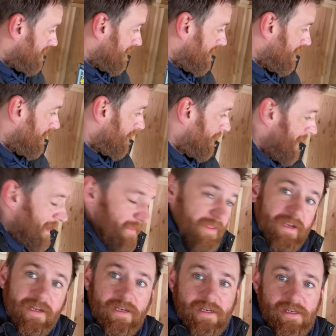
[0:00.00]
The way that
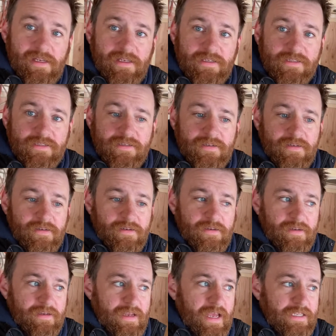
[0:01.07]
it
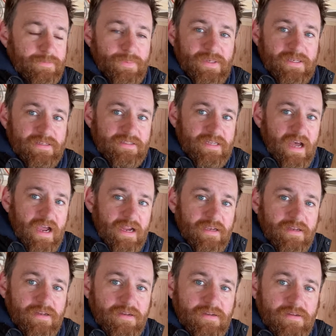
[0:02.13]
has been designed
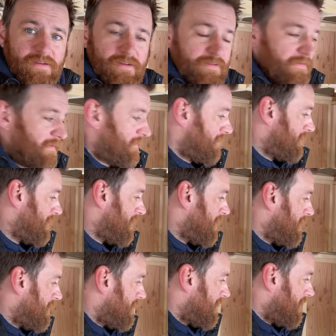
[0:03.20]

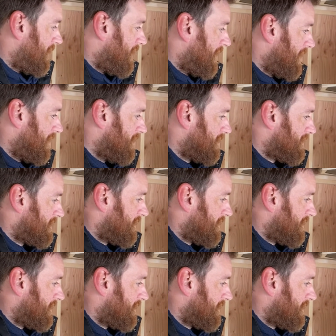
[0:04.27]
is